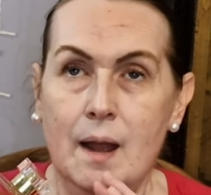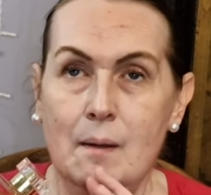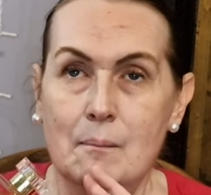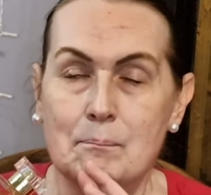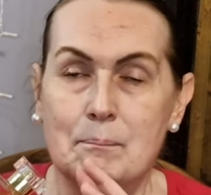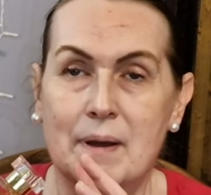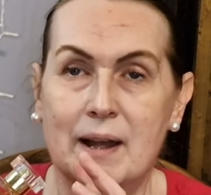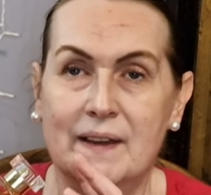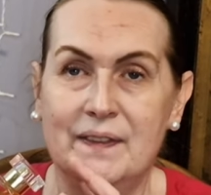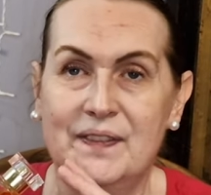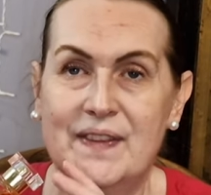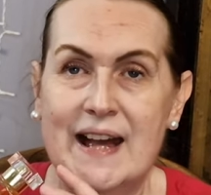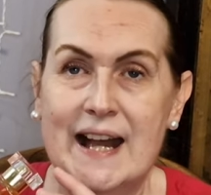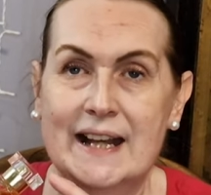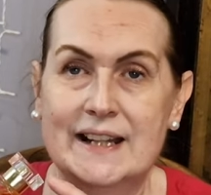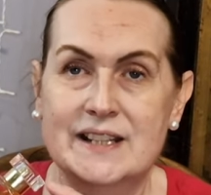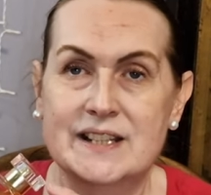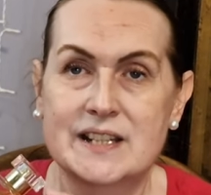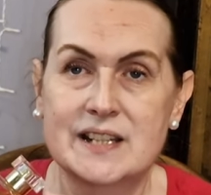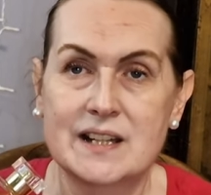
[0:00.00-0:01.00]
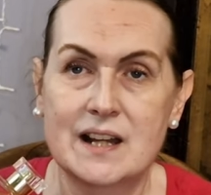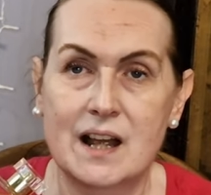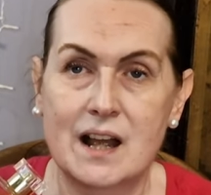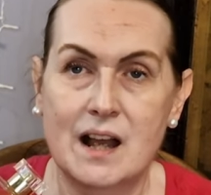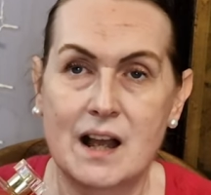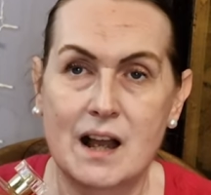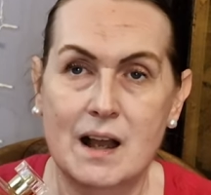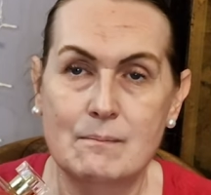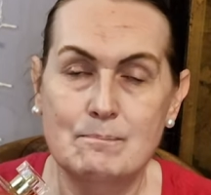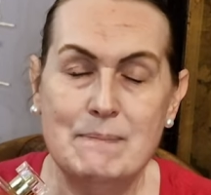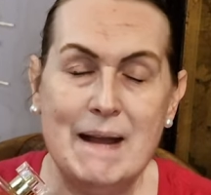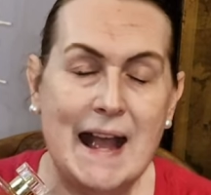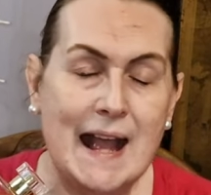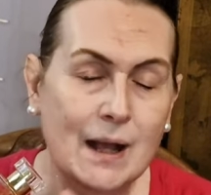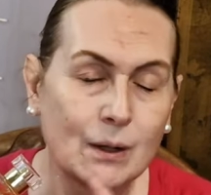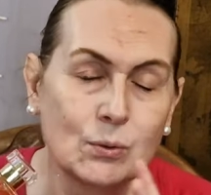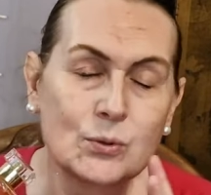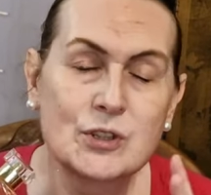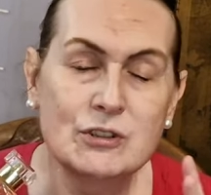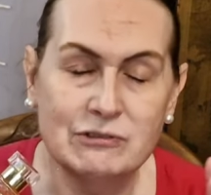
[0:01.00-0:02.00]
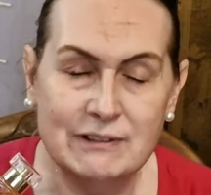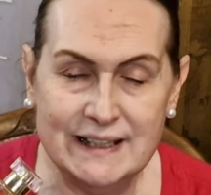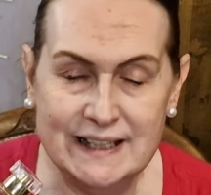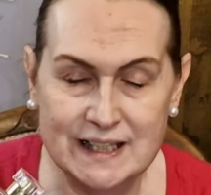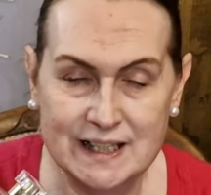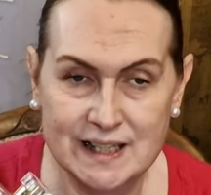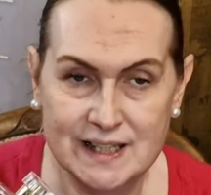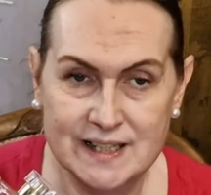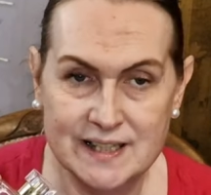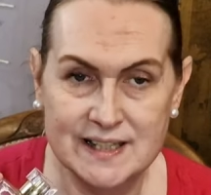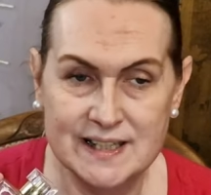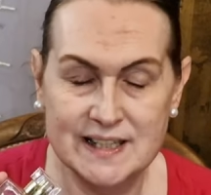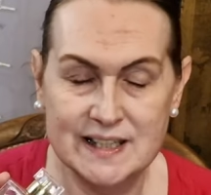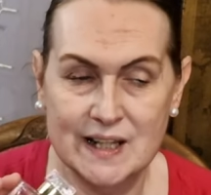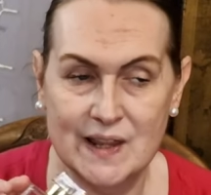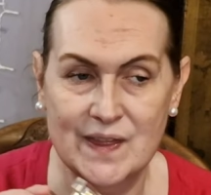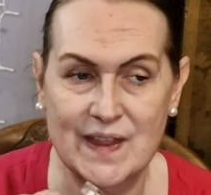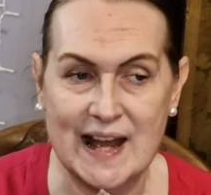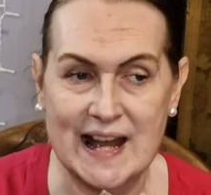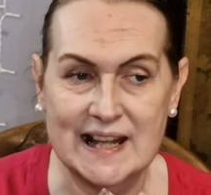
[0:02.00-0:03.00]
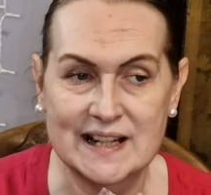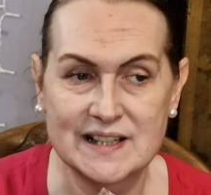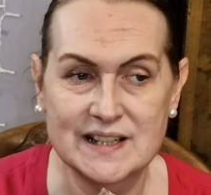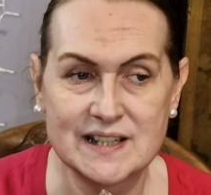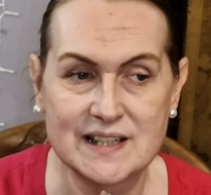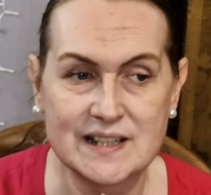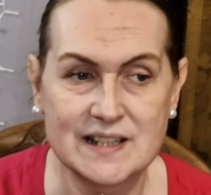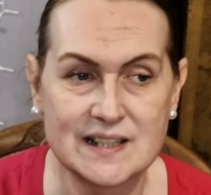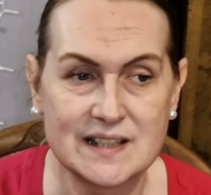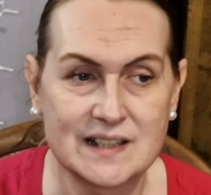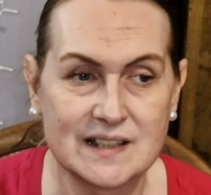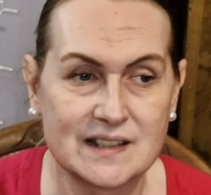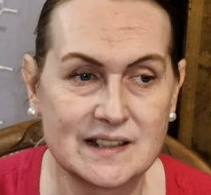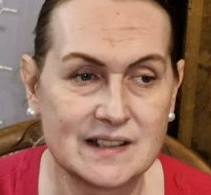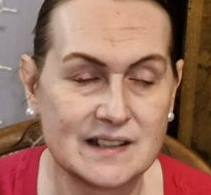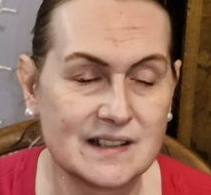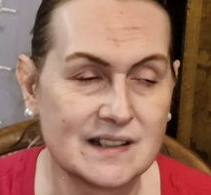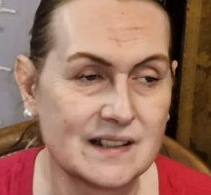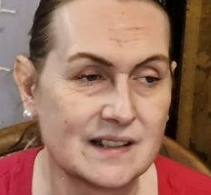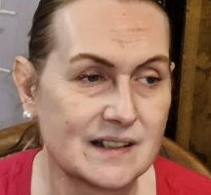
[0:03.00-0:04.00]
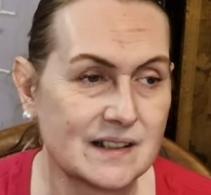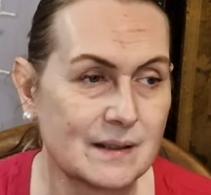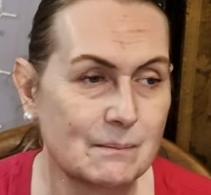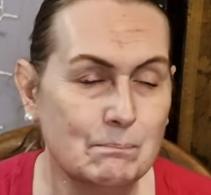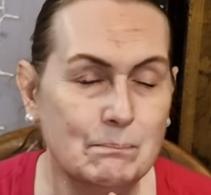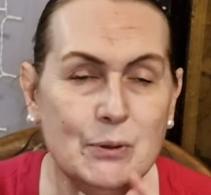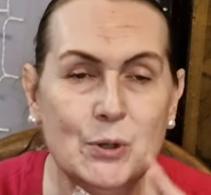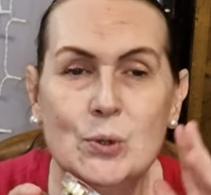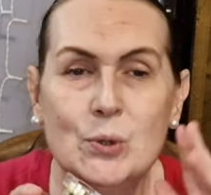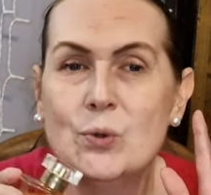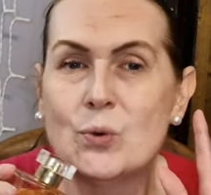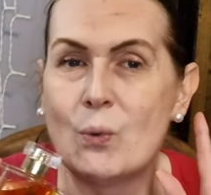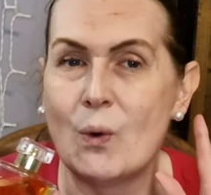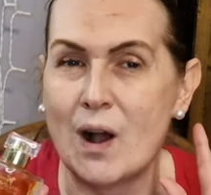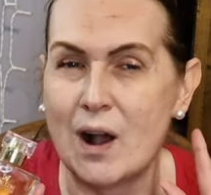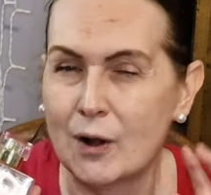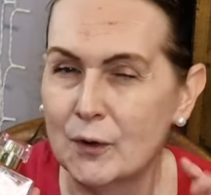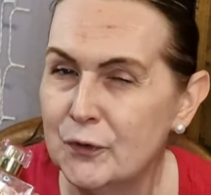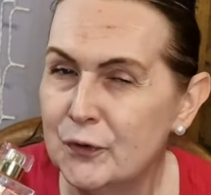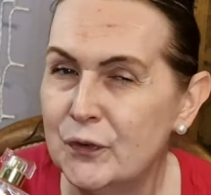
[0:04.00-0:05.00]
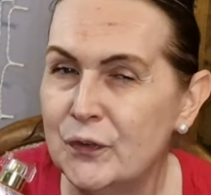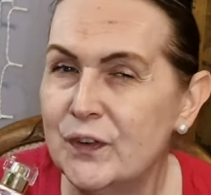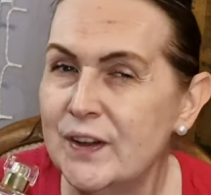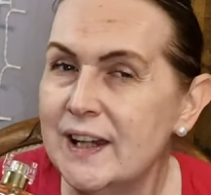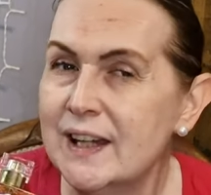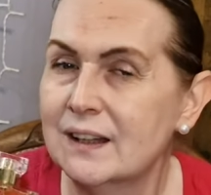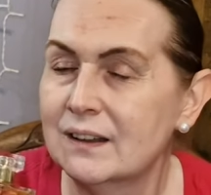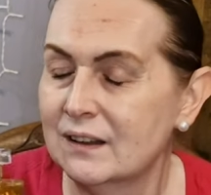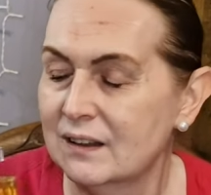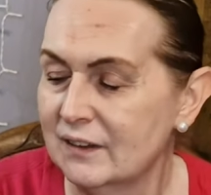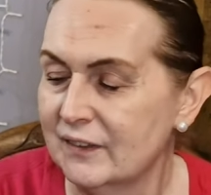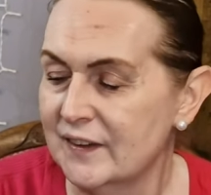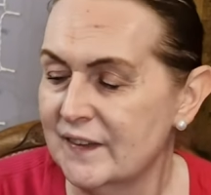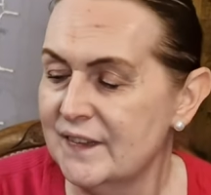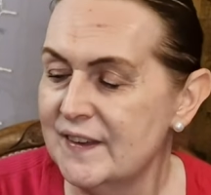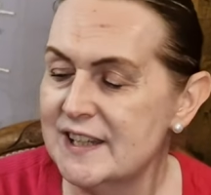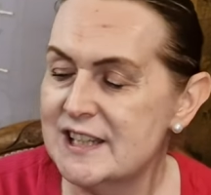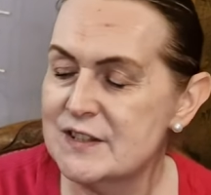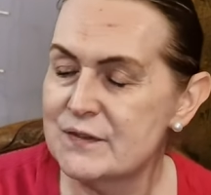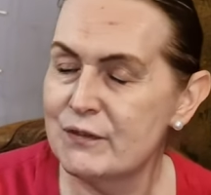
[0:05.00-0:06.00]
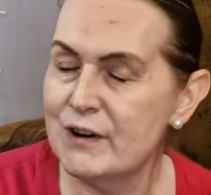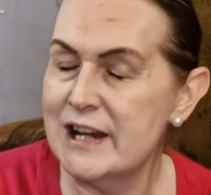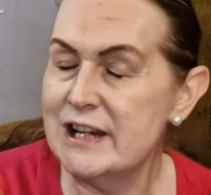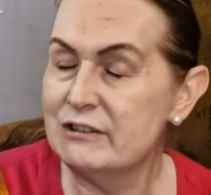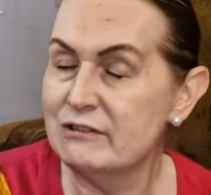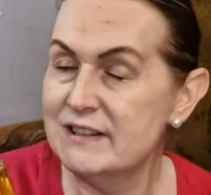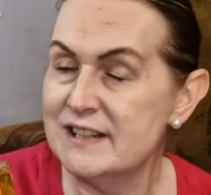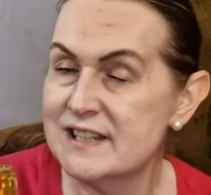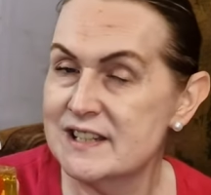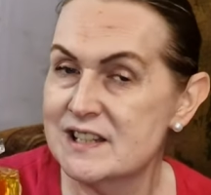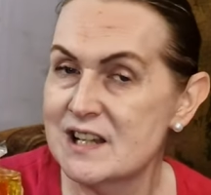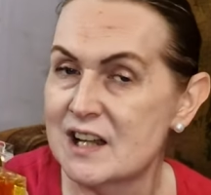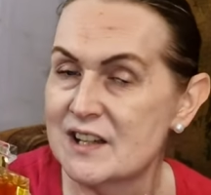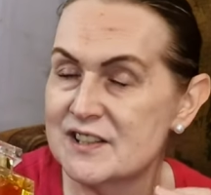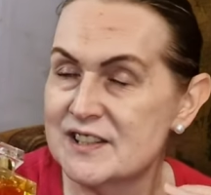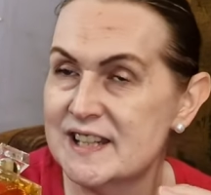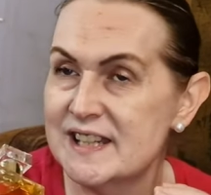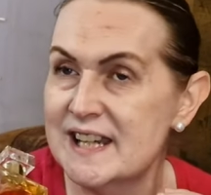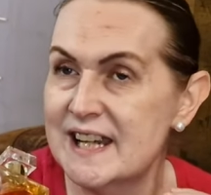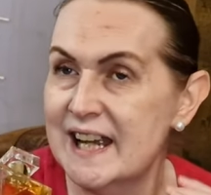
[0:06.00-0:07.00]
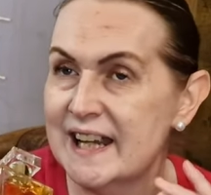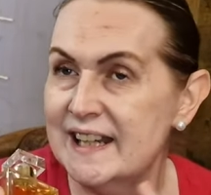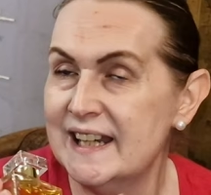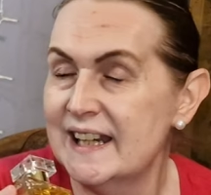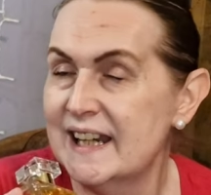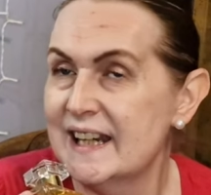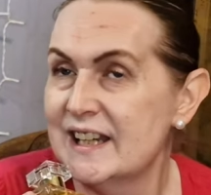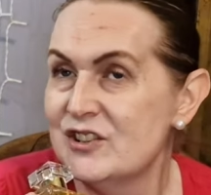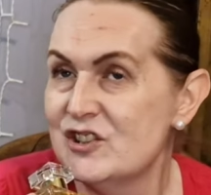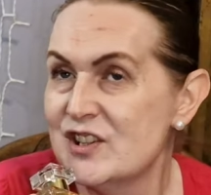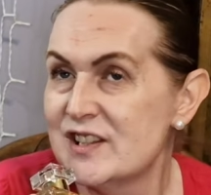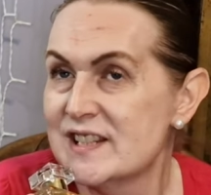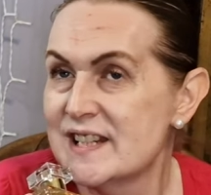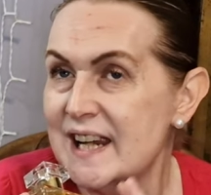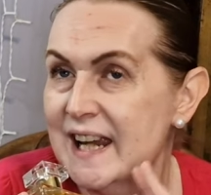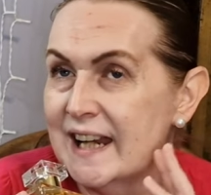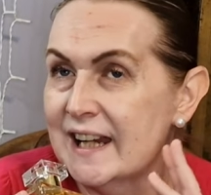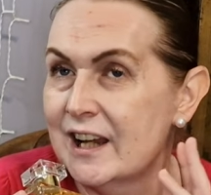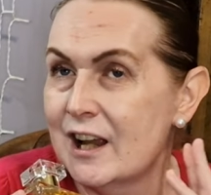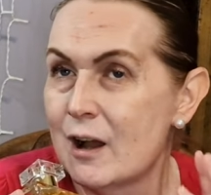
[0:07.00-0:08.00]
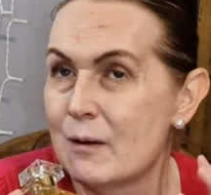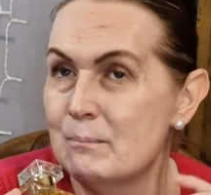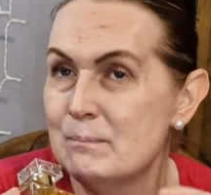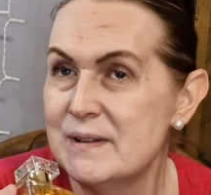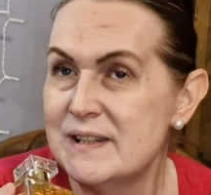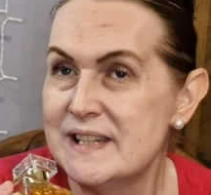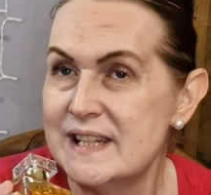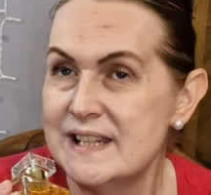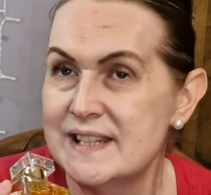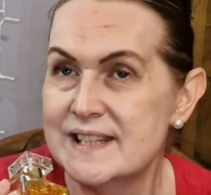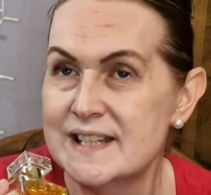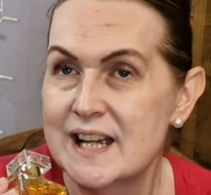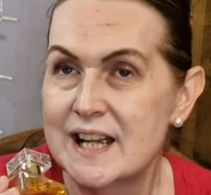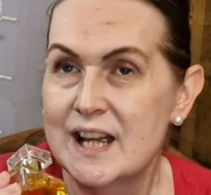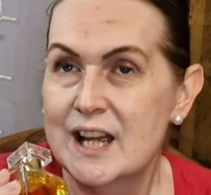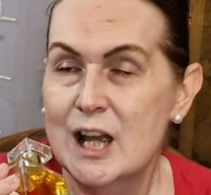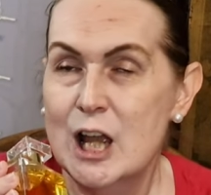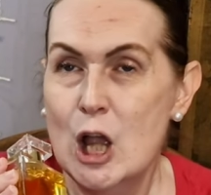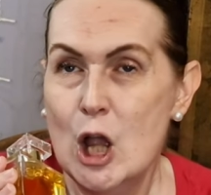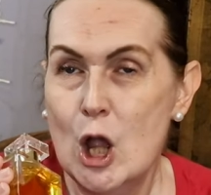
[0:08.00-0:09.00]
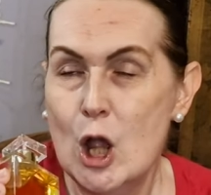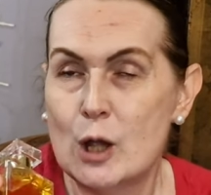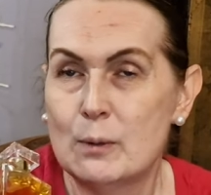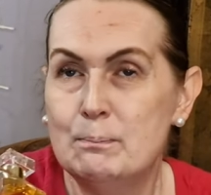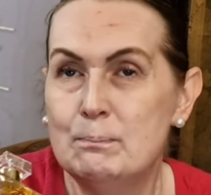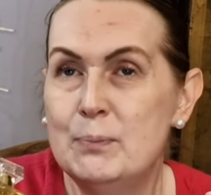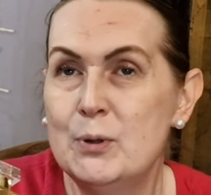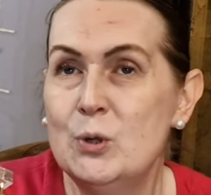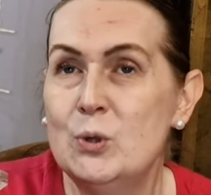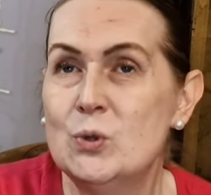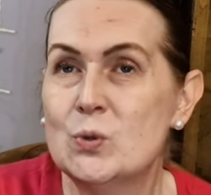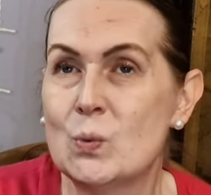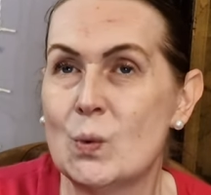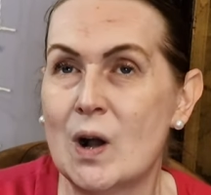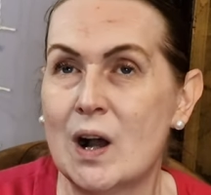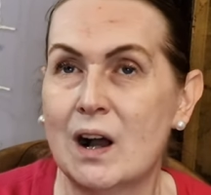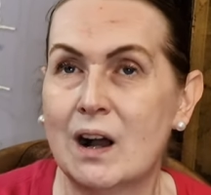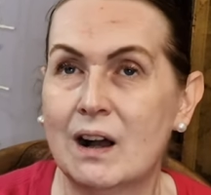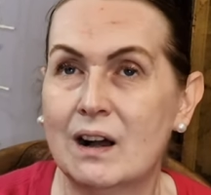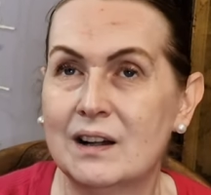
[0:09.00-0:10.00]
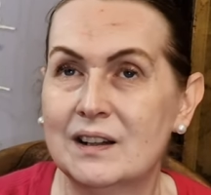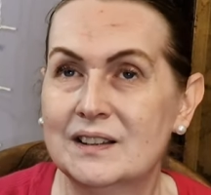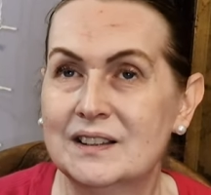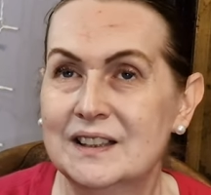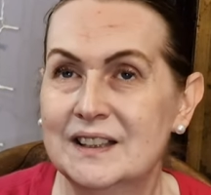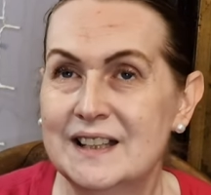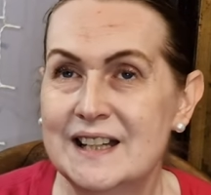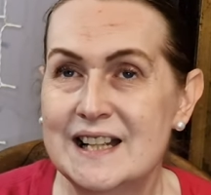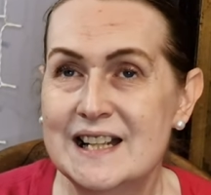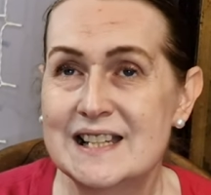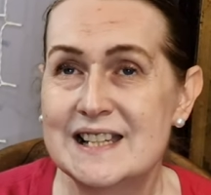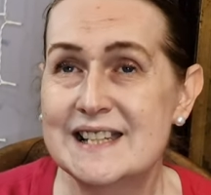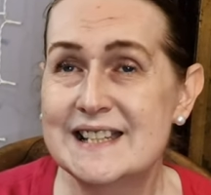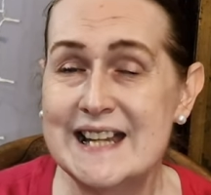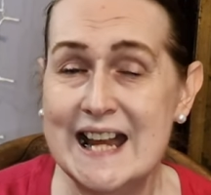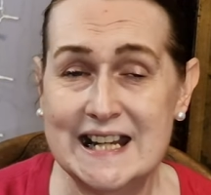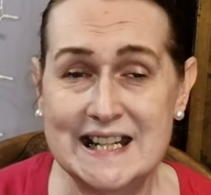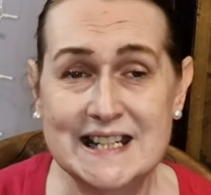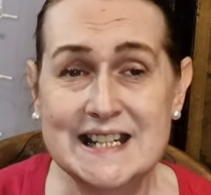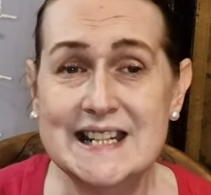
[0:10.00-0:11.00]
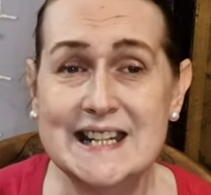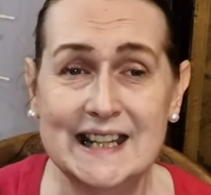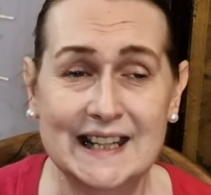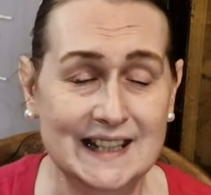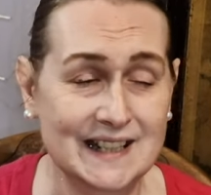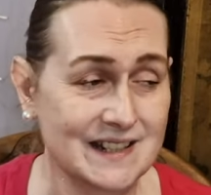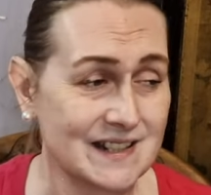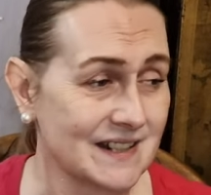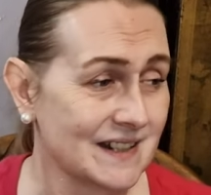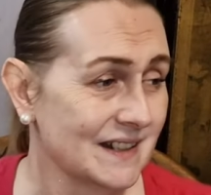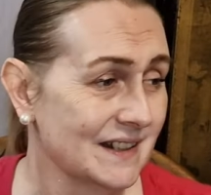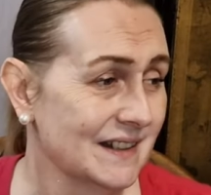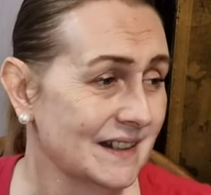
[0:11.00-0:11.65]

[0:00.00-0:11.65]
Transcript: But that powderiness, that boudoir feel that this fragrance does, and it just encompasses a boudoir scented